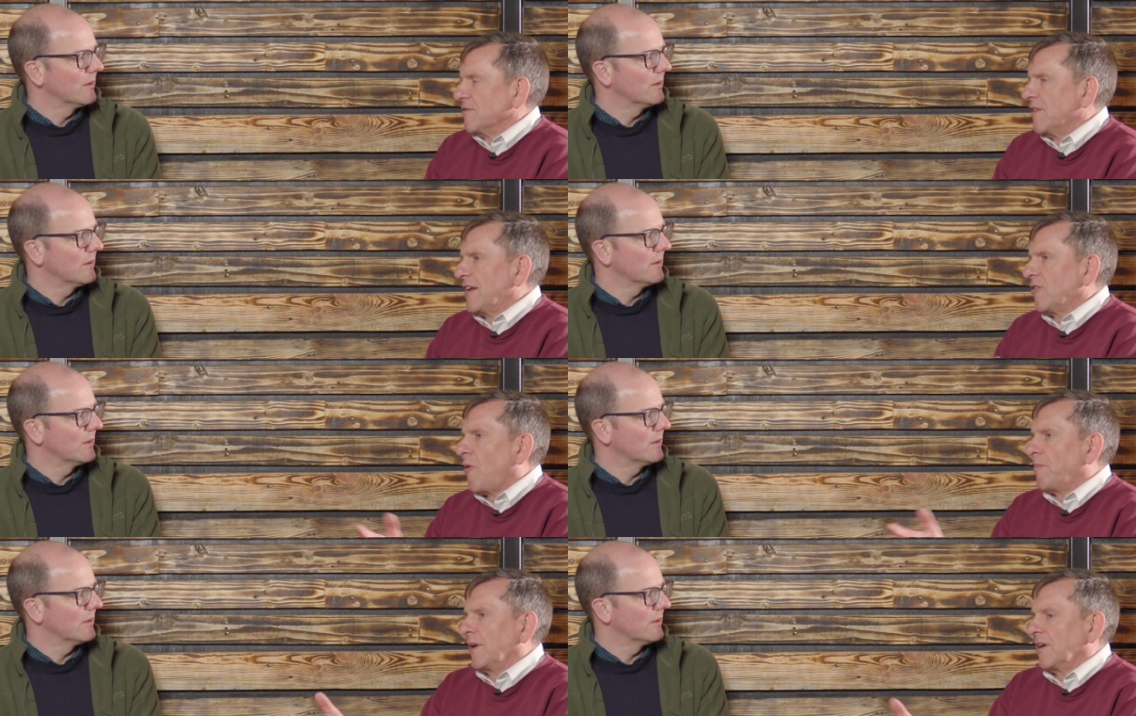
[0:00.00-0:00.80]
Speaker 1: of late
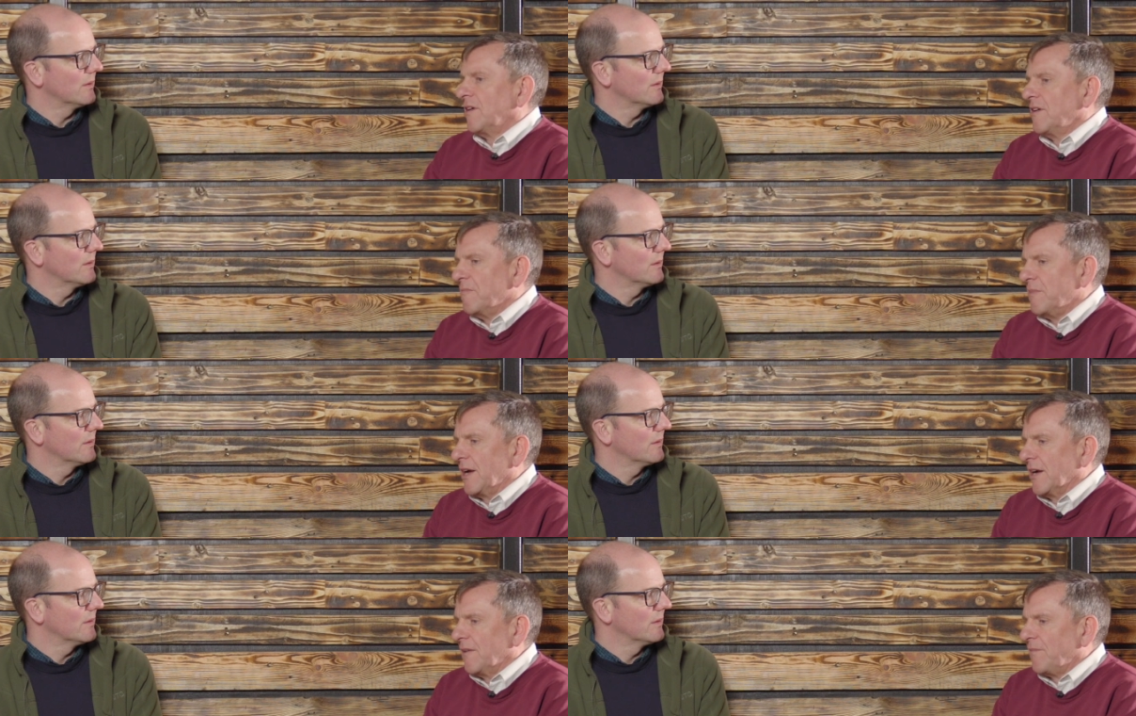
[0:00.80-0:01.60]
hopping
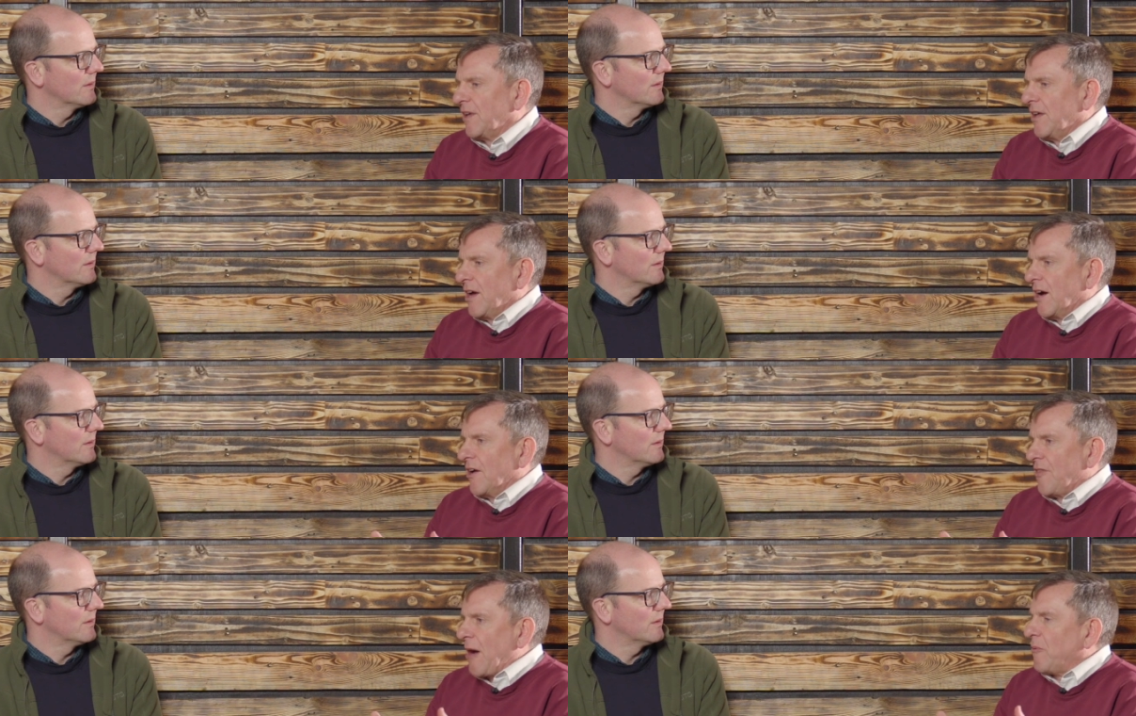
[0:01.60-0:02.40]
beer,
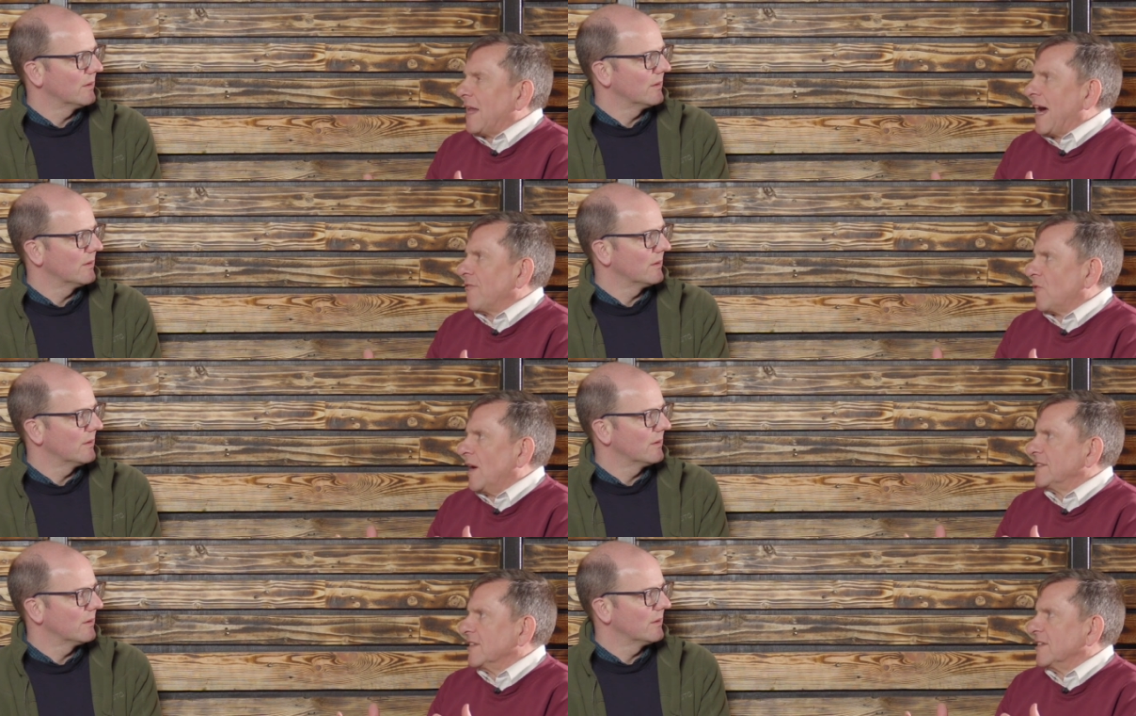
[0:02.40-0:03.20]
uh, that will have
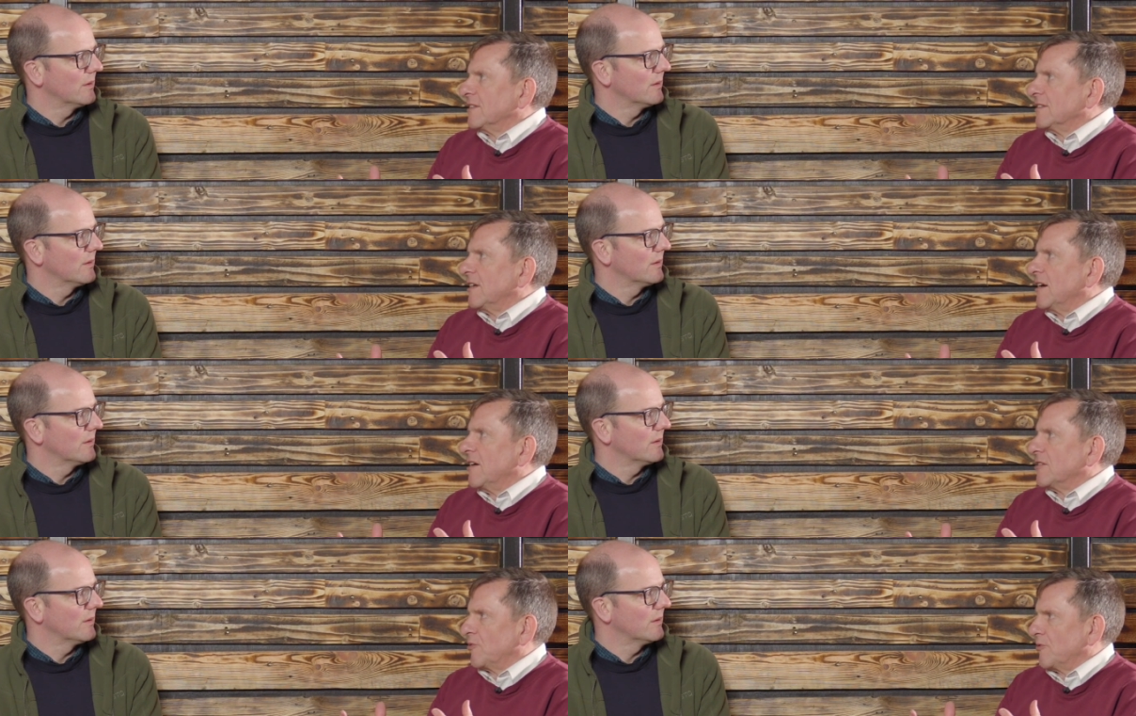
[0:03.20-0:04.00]
quite a,
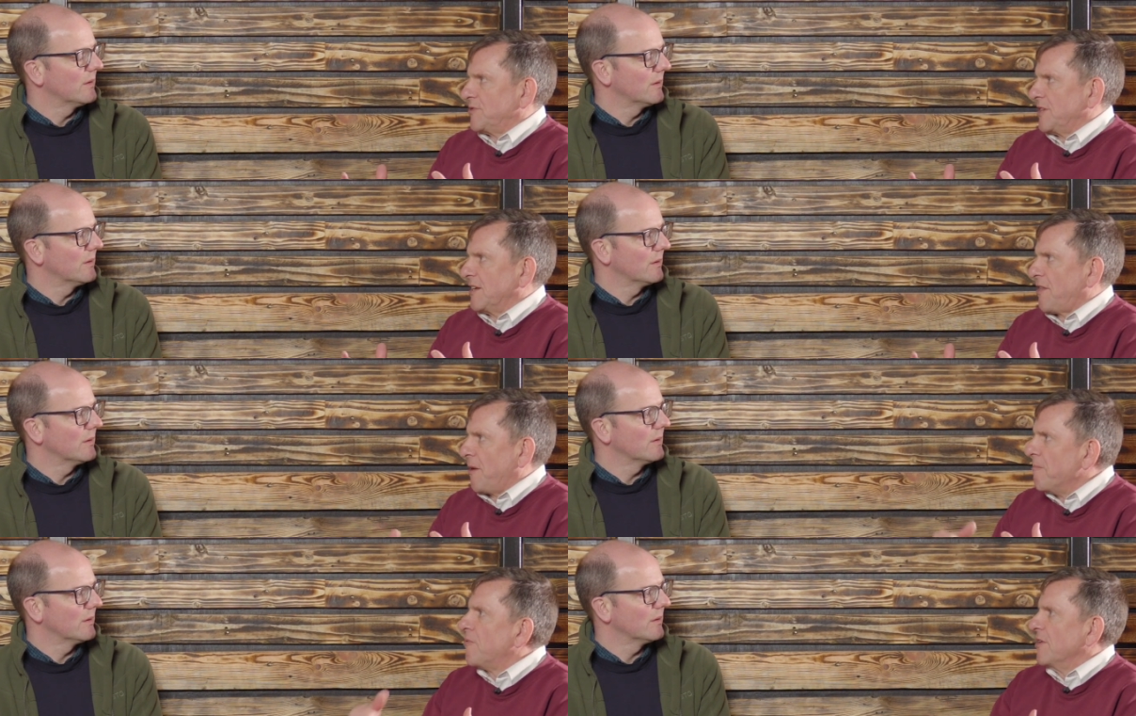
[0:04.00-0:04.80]
a sort of
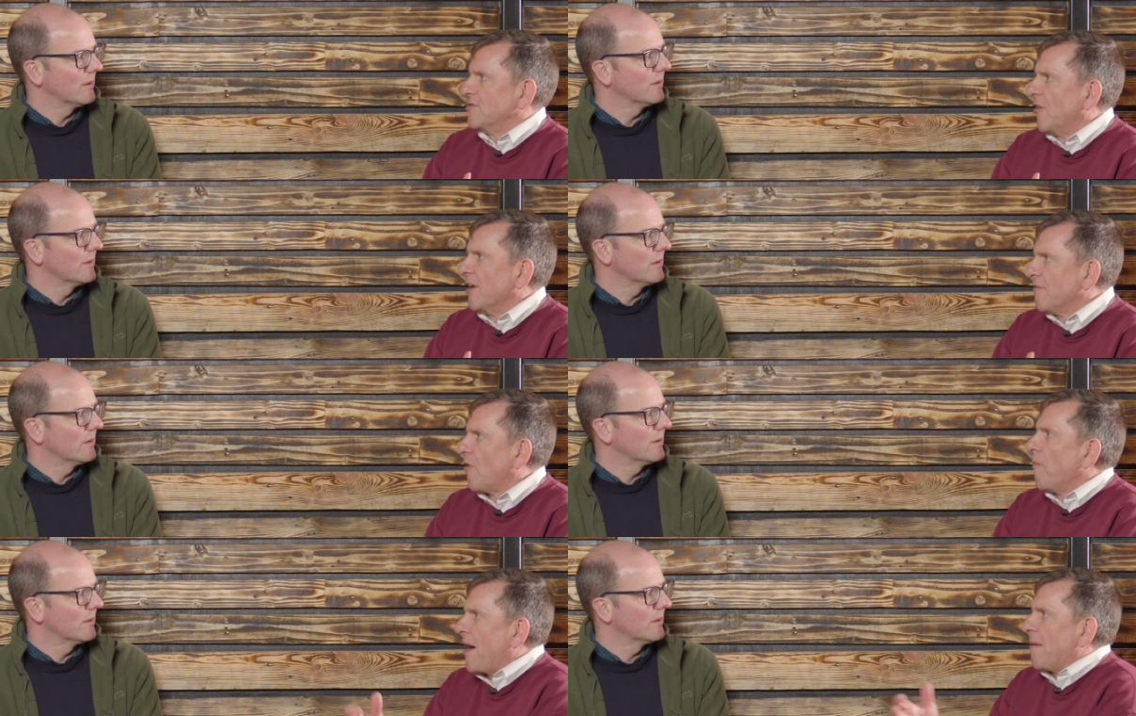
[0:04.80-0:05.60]
thumbprint on it
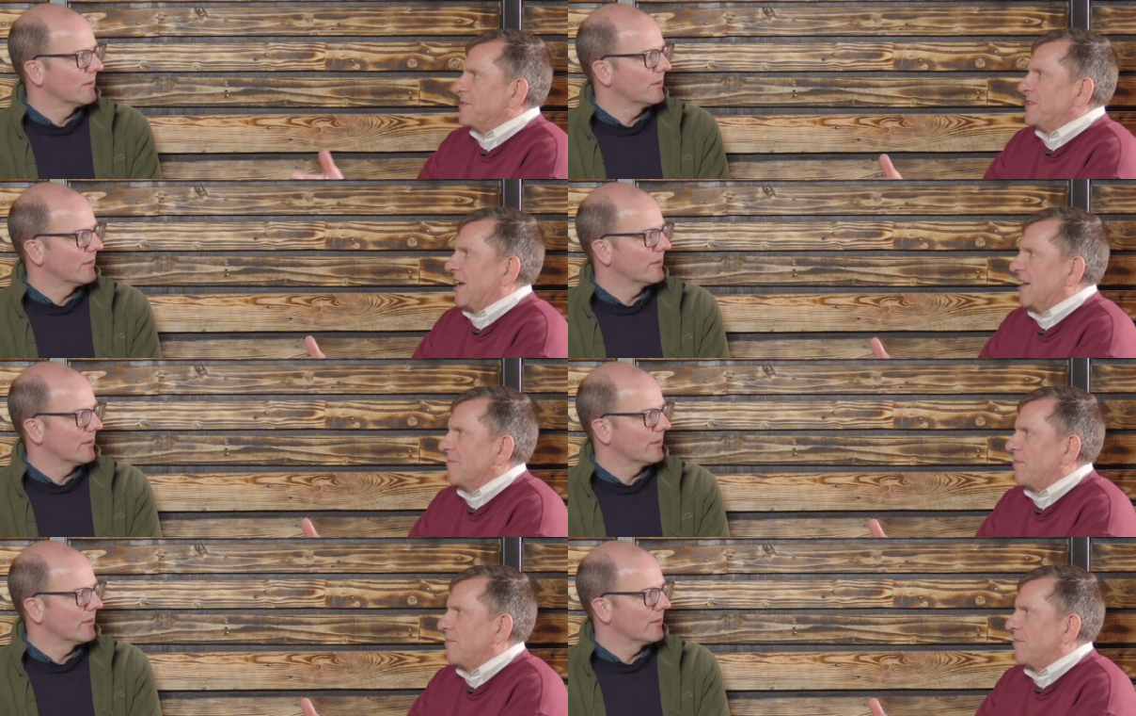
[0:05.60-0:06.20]
from that particular